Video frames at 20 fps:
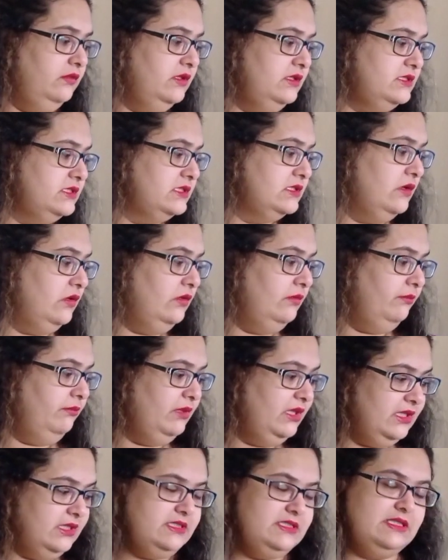this
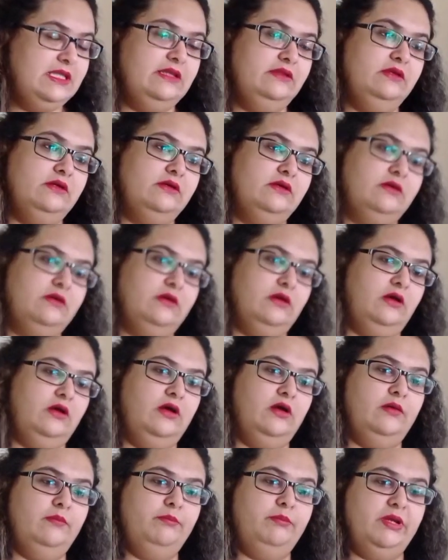means that
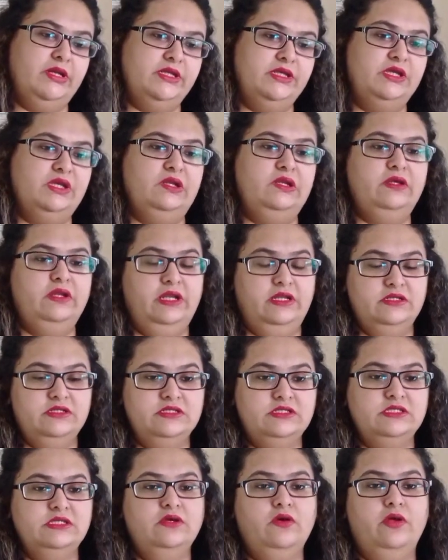the particular
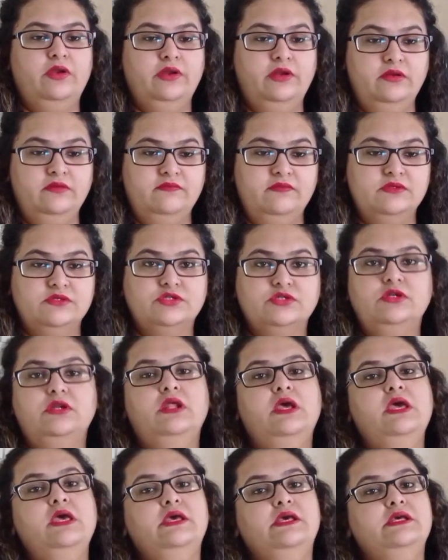entity or
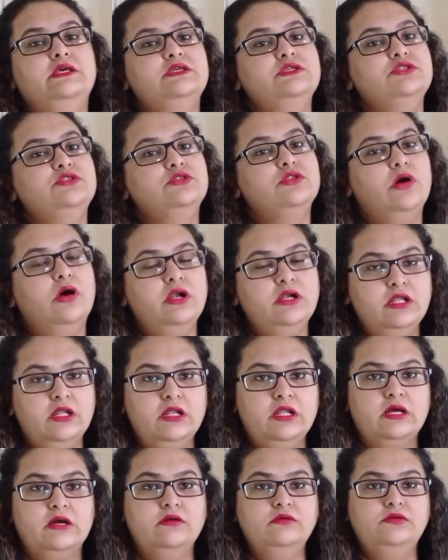individual is not
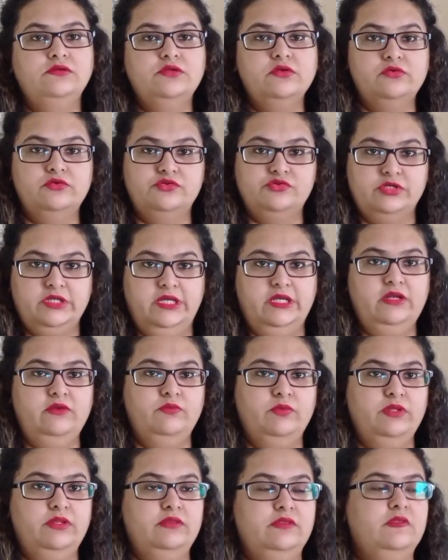allowed to
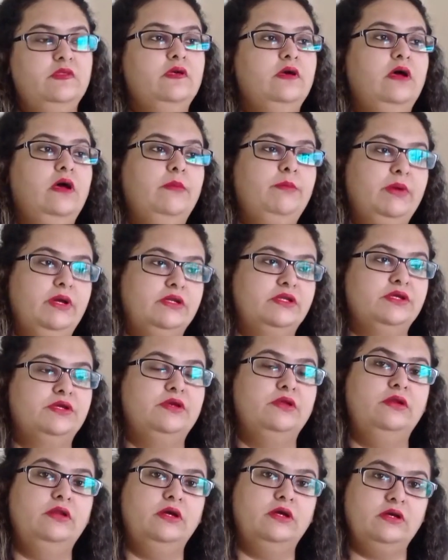trade with a
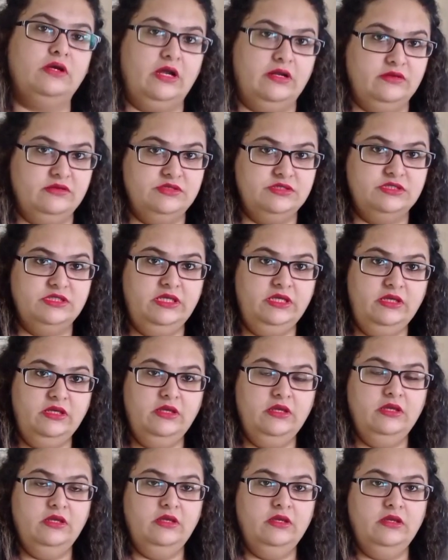particular
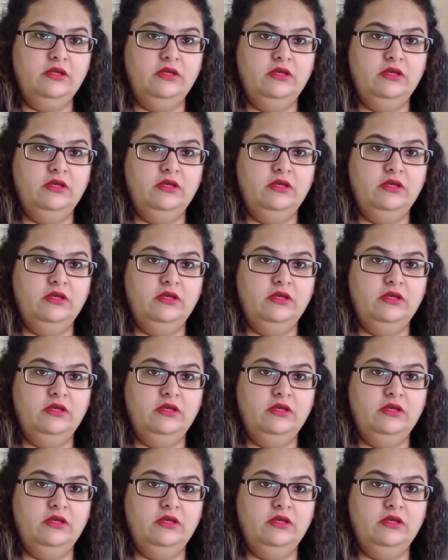country